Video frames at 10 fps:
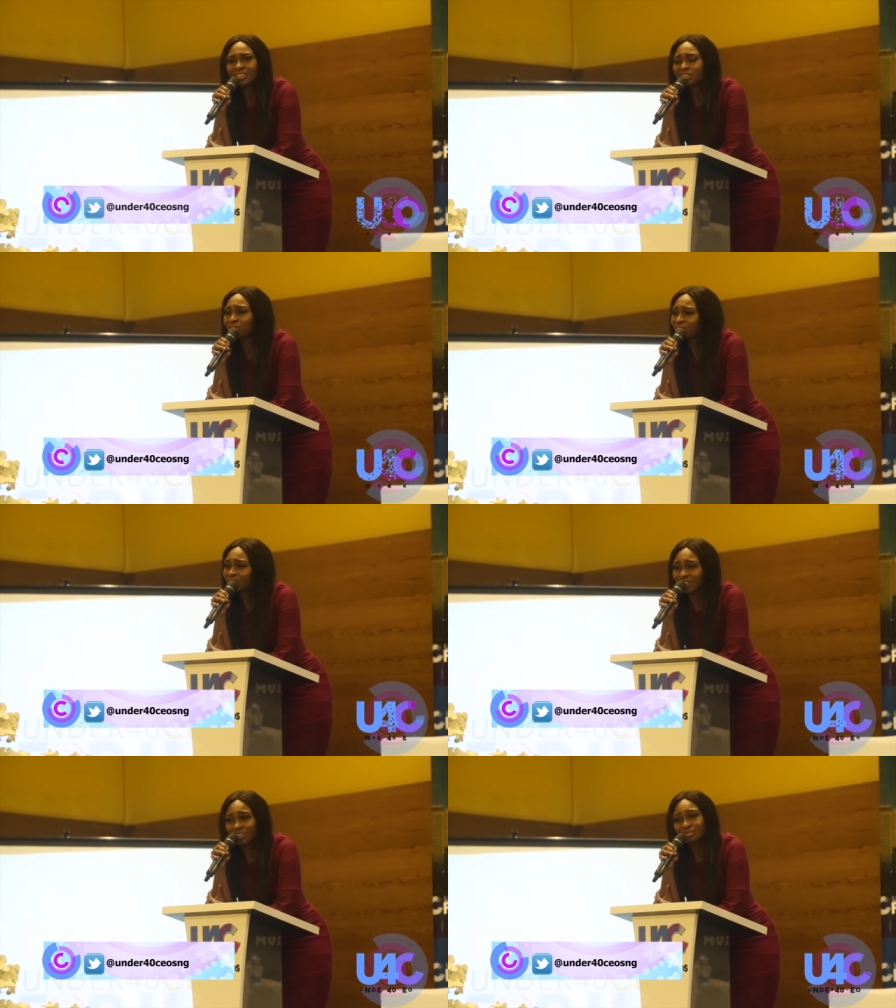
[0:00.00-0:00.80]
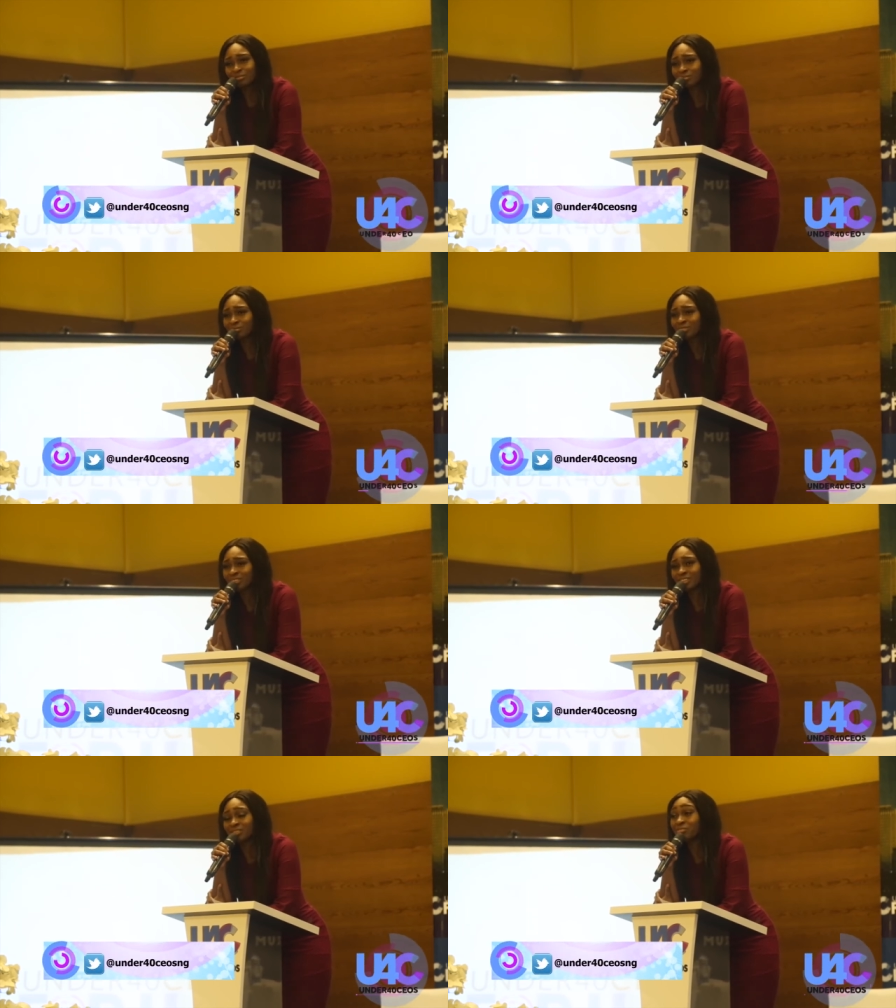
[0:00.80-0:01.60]
Children,
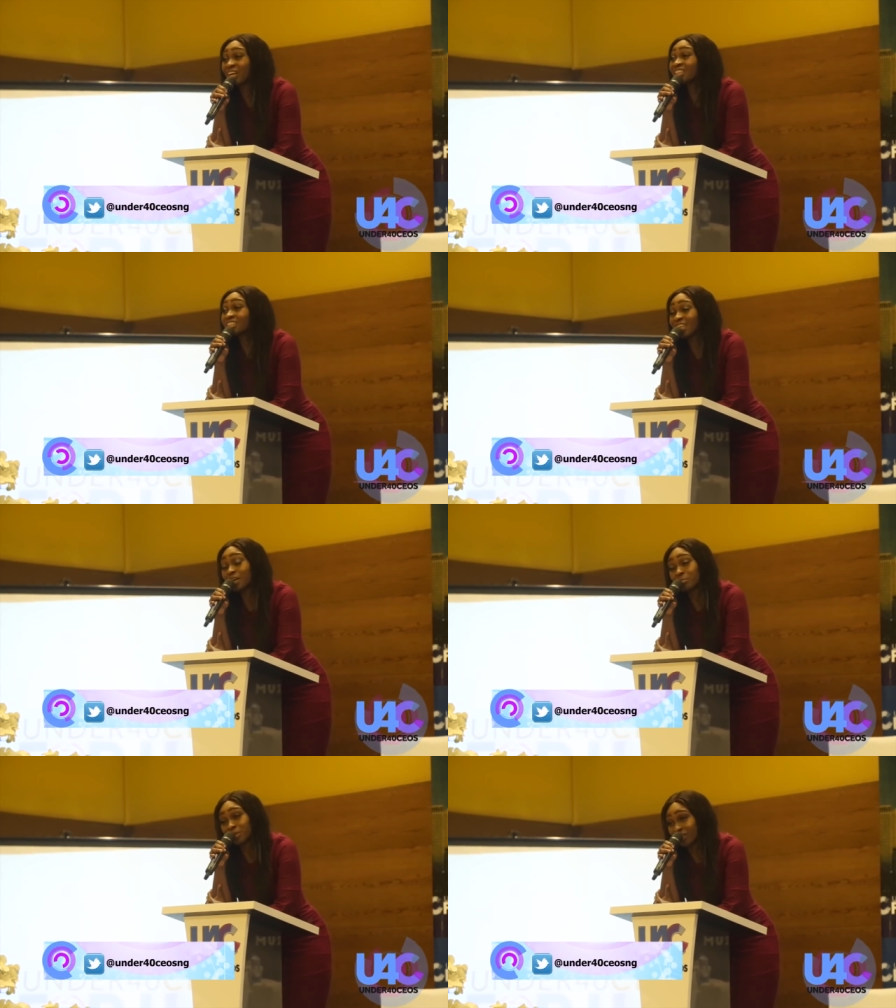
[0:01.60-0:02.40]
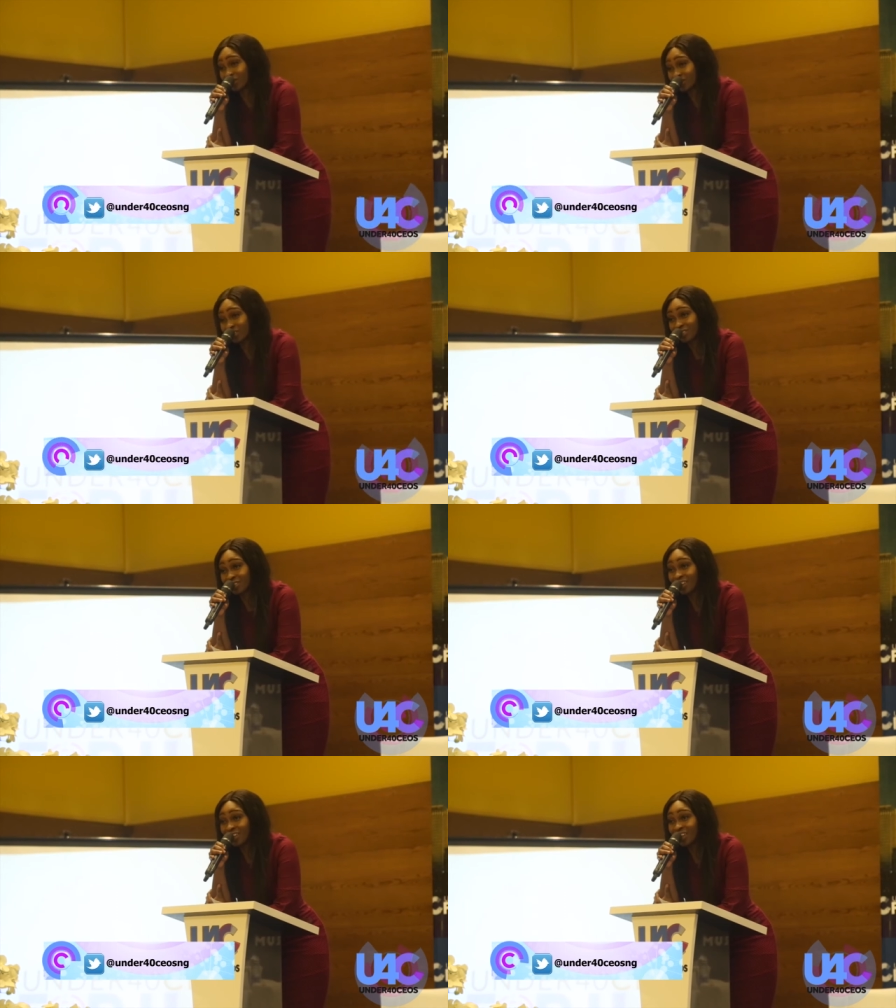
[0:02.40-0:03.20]
in fact, they scare me.
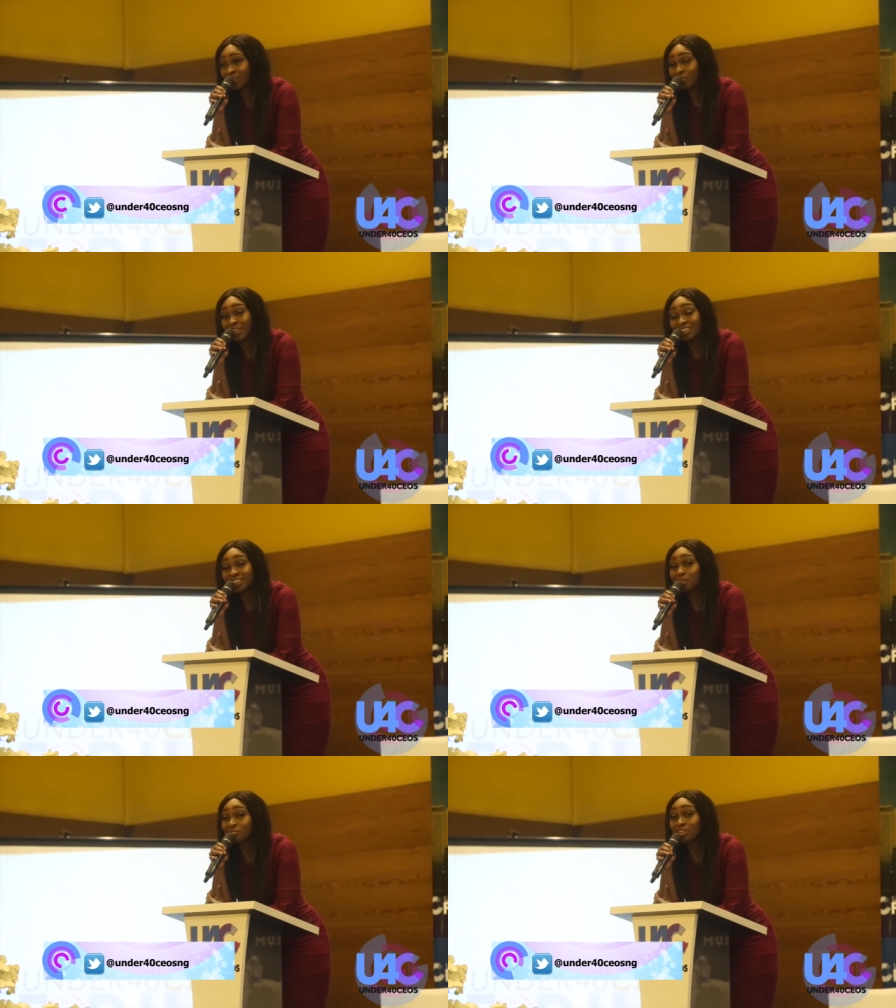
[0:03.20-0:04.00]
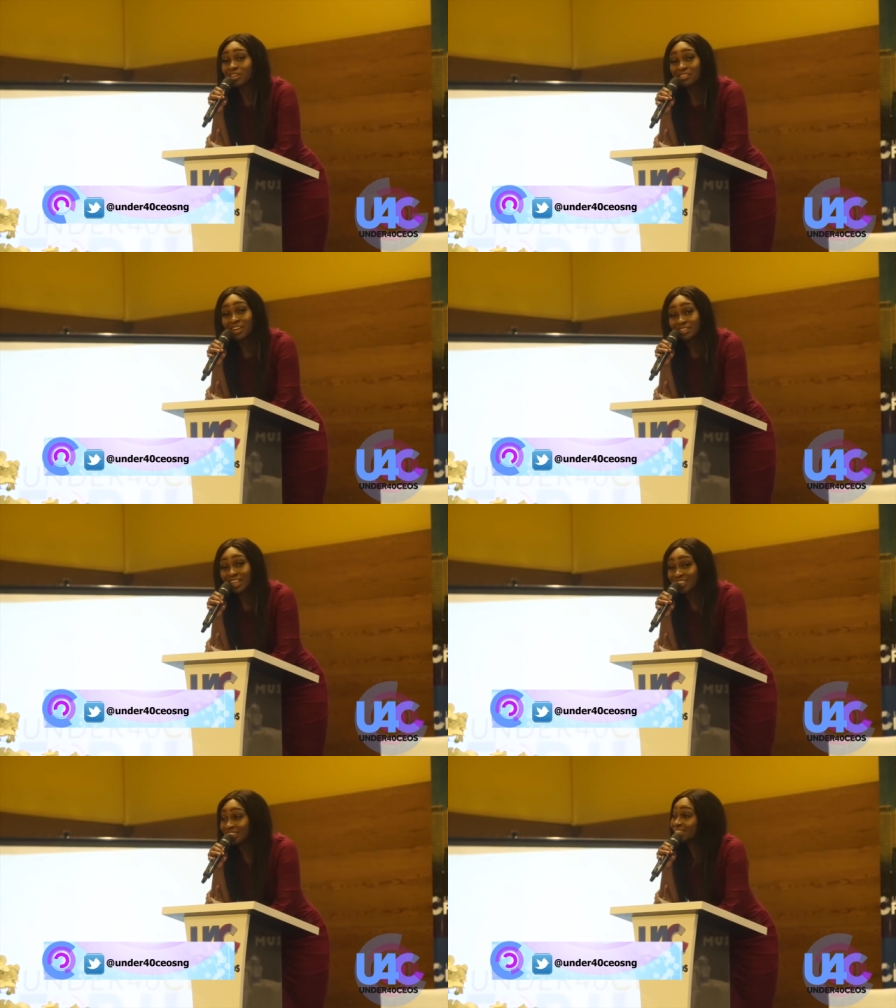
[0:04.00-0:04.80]
When I see them running around
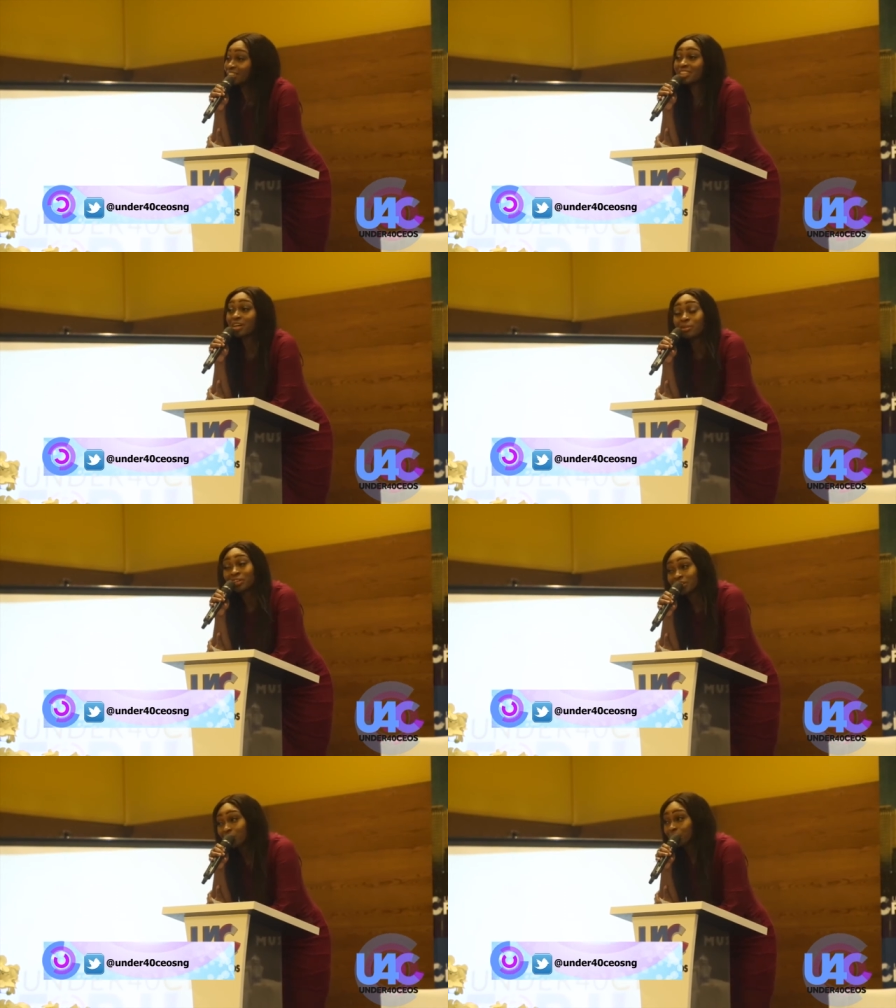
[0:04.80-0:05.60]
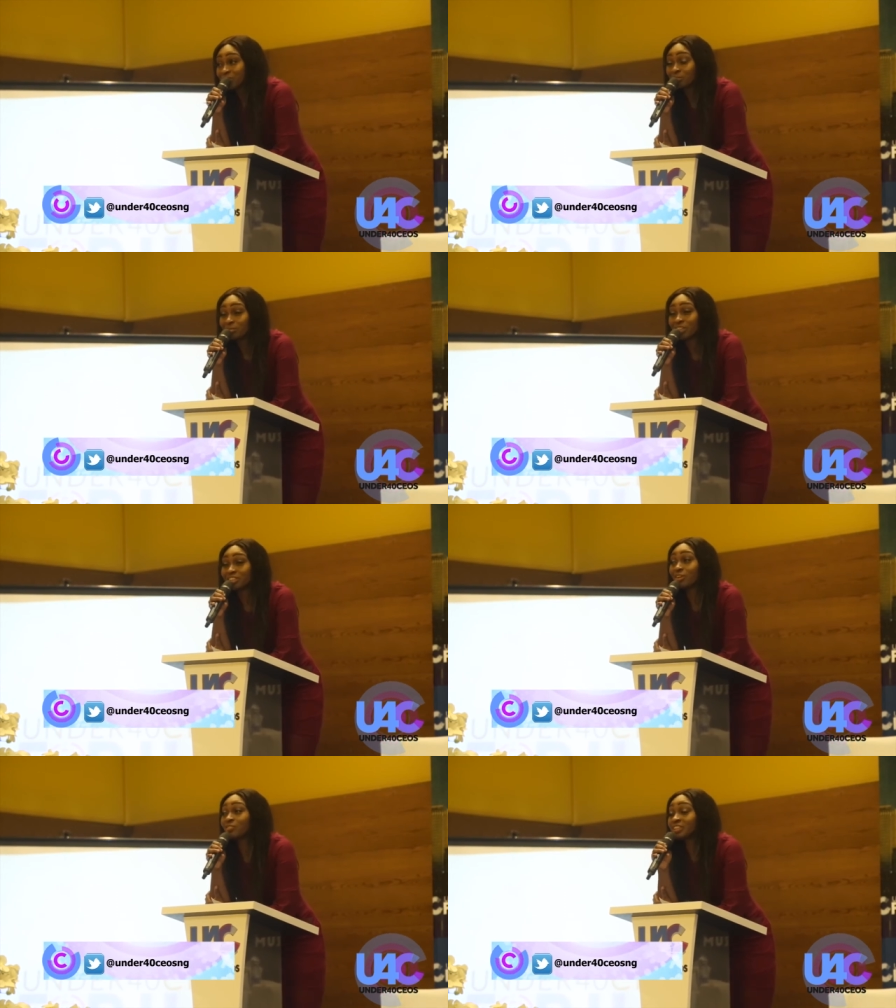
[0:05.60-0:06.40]
like this, I'll start walking the opposite way.
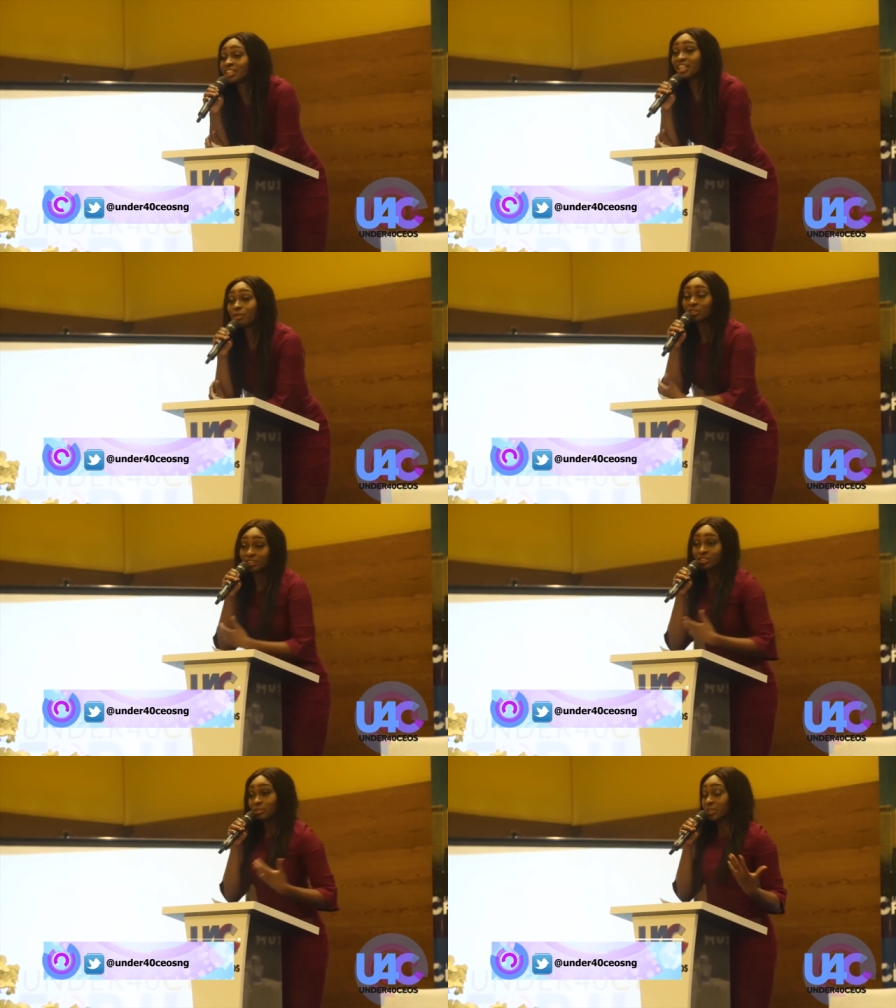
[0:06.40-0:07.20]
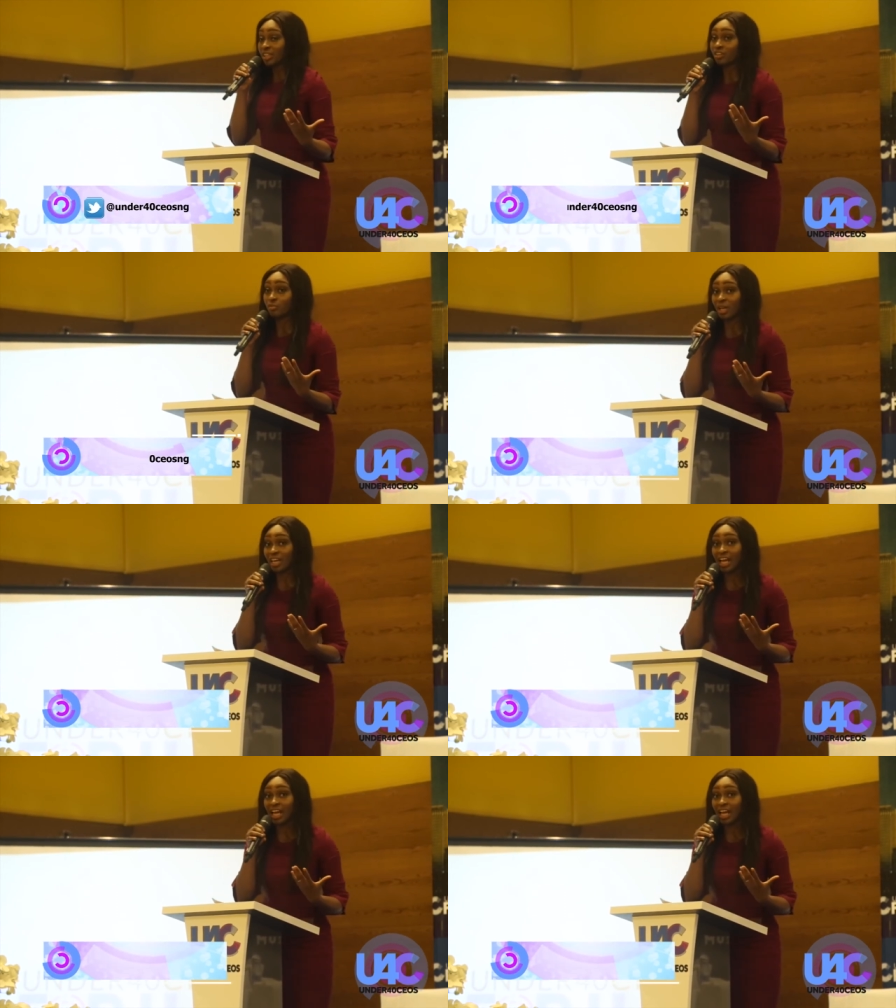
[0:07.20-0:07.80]
So obviously that wasn't the meaning of my